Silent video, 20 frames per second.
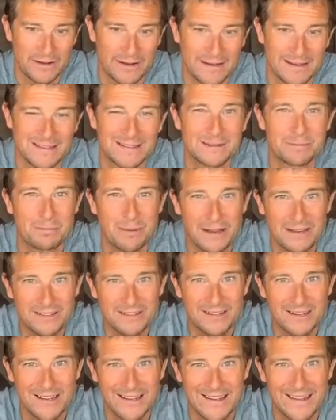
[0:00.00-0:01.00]
and
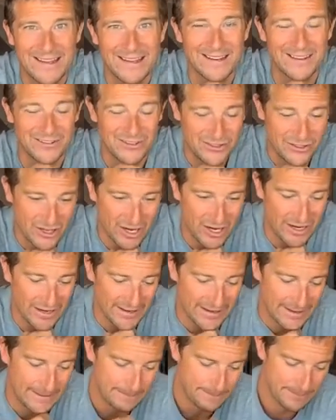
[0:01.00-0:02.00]
especially in
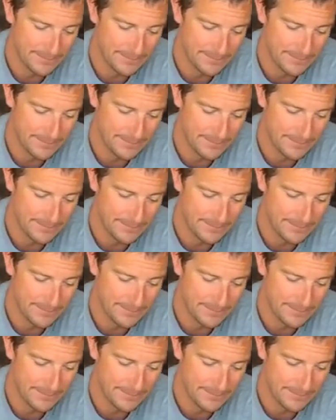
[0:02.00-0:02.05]
China,